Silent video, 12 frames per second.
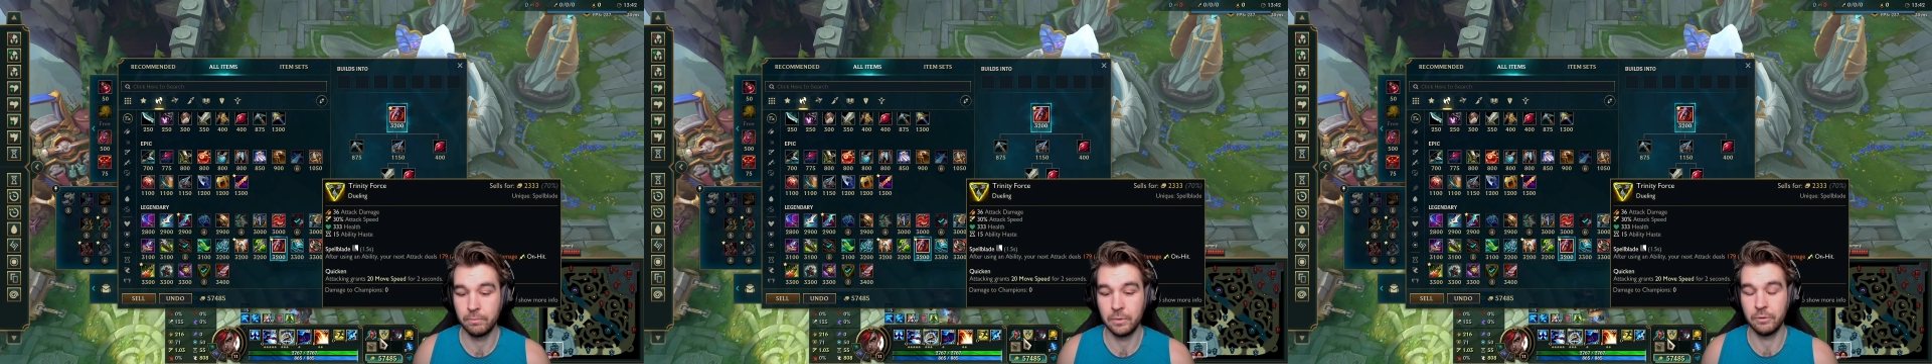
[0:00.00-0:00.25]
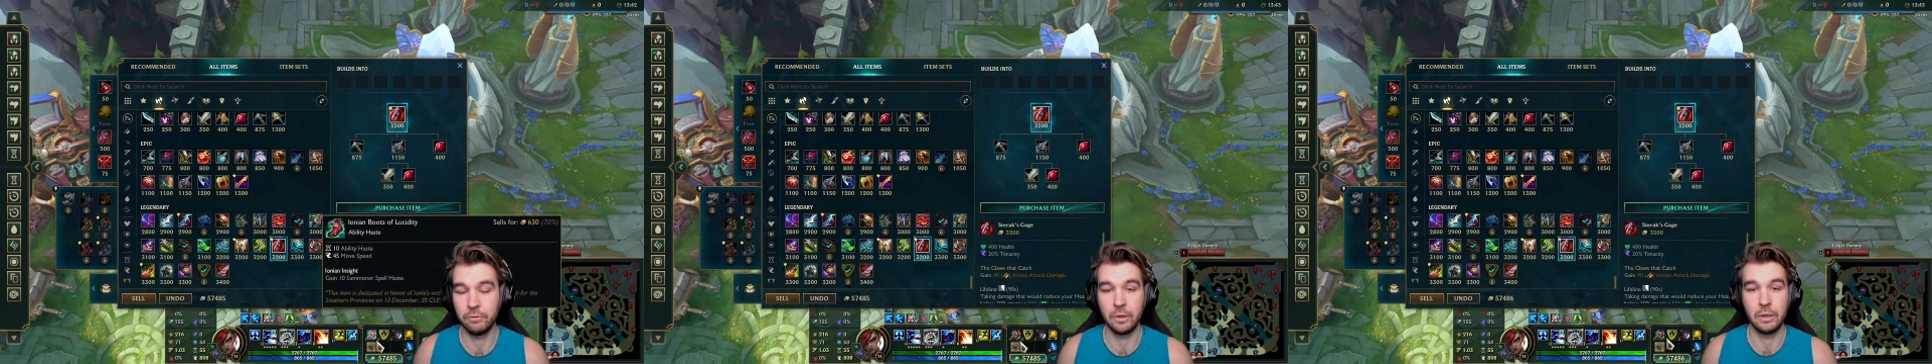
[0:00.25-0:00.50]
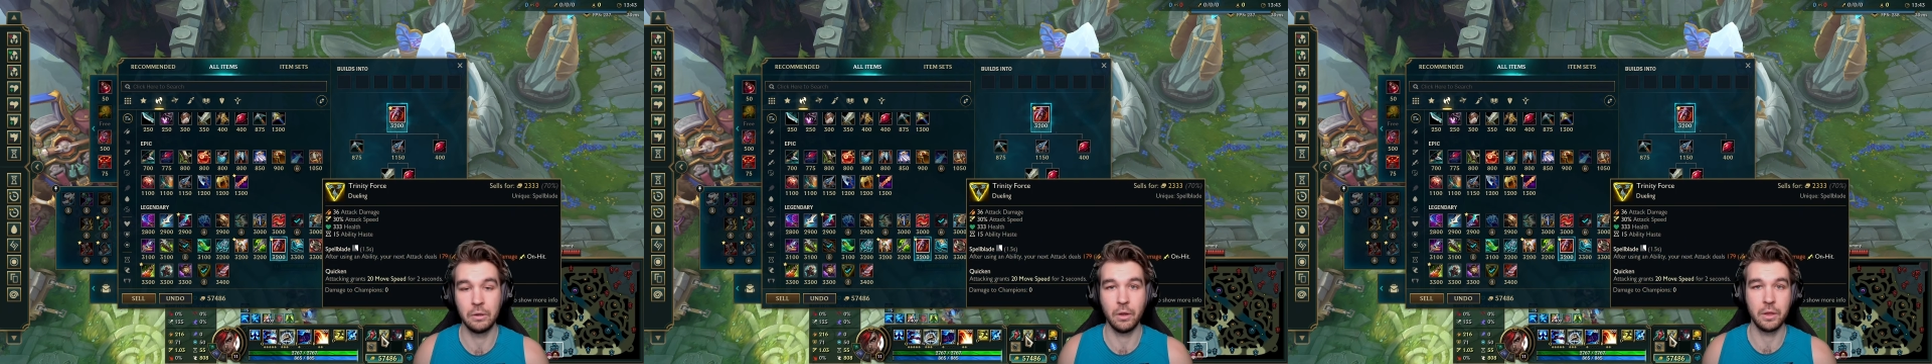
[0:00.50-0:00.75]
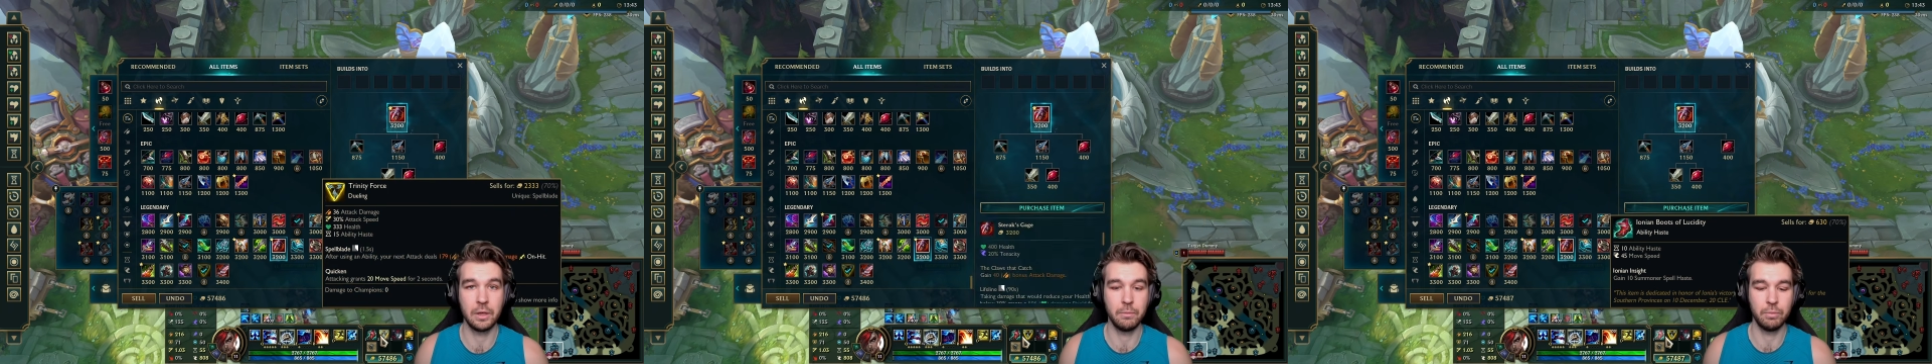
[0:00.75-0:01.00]
if
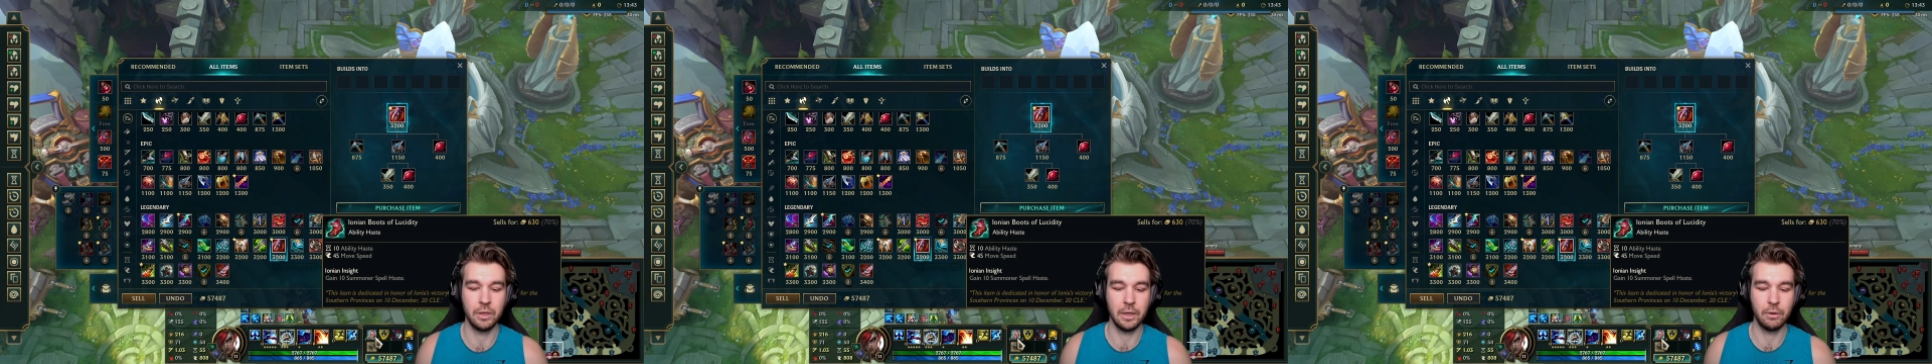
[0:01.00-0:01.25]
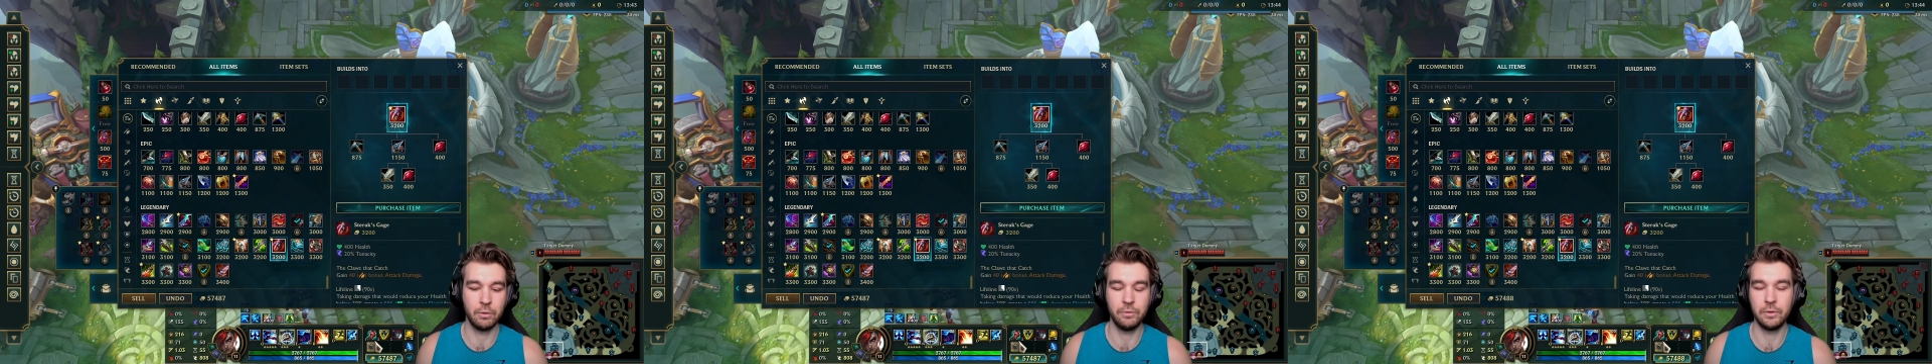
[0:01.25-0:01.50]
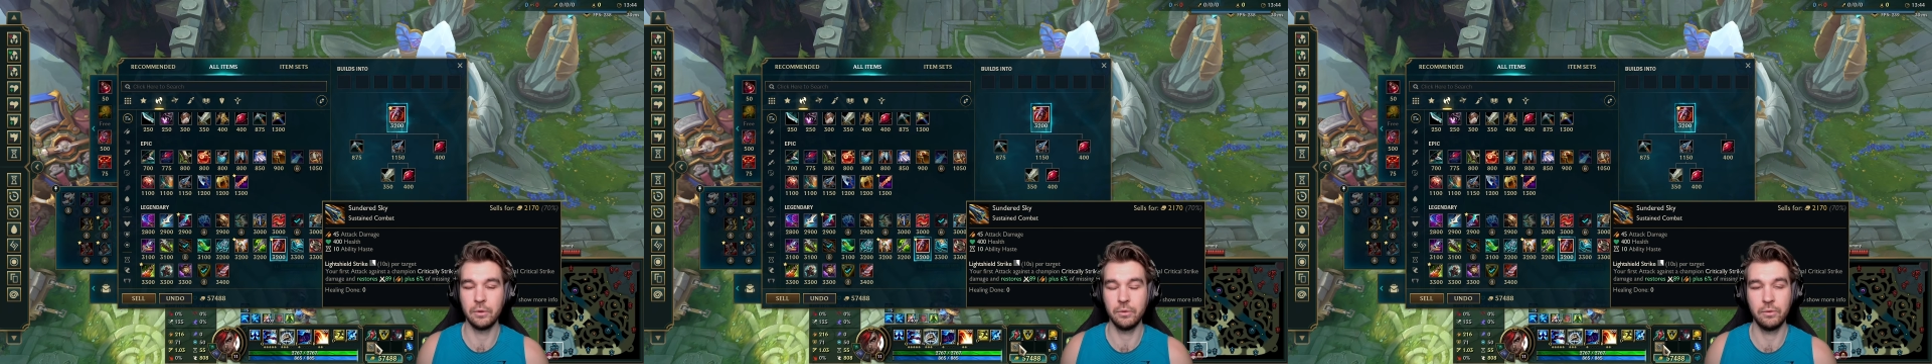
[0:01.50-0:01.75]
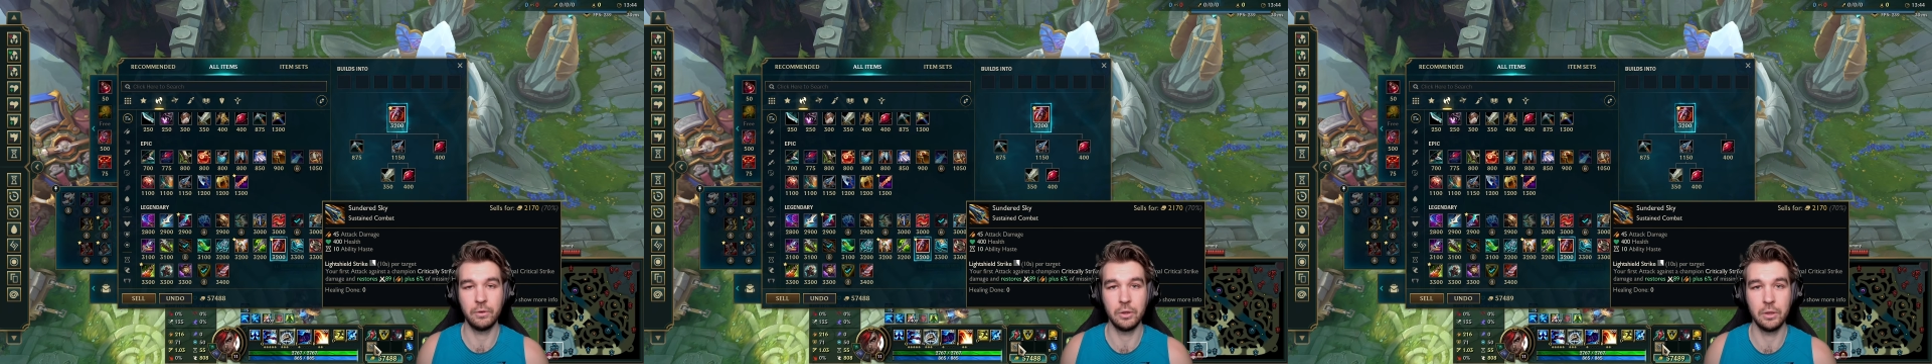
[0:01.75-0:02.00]
nothing in particular
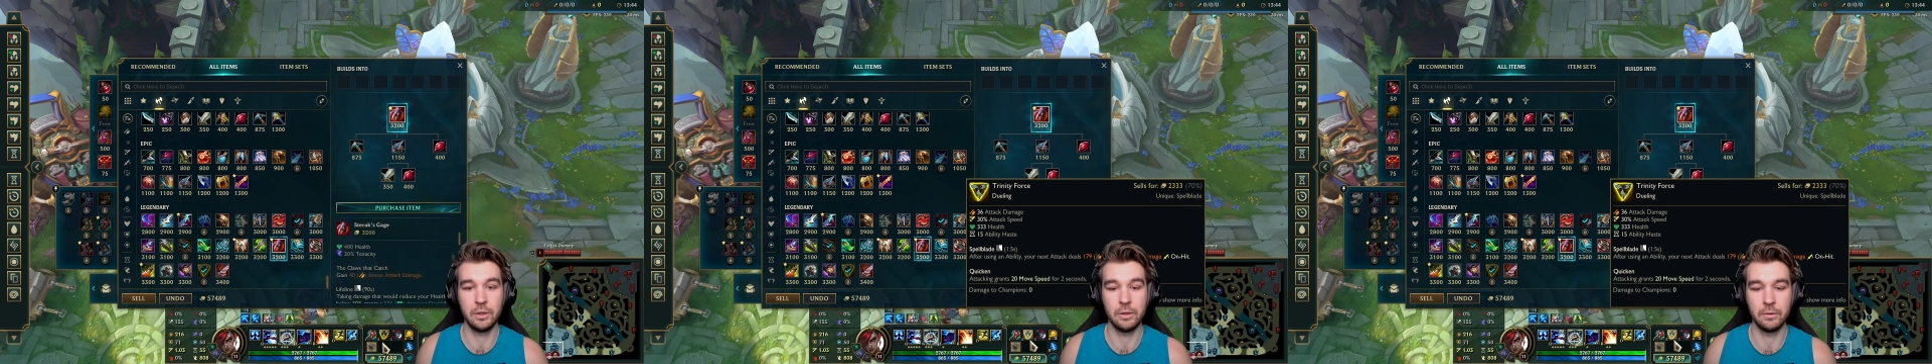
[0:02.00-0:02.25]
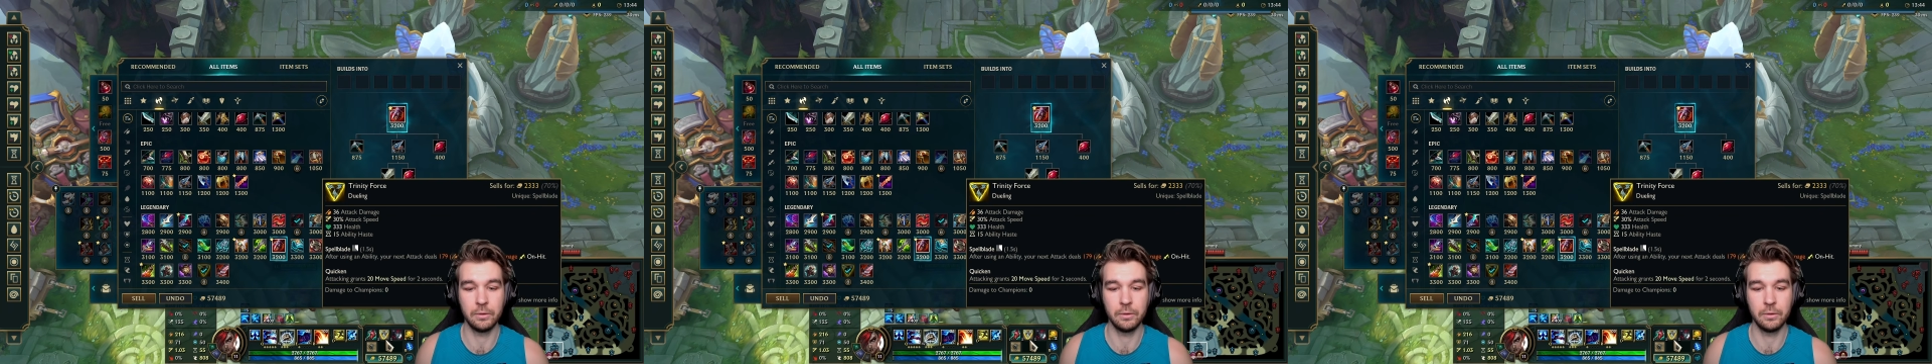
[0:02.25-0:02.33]
feels very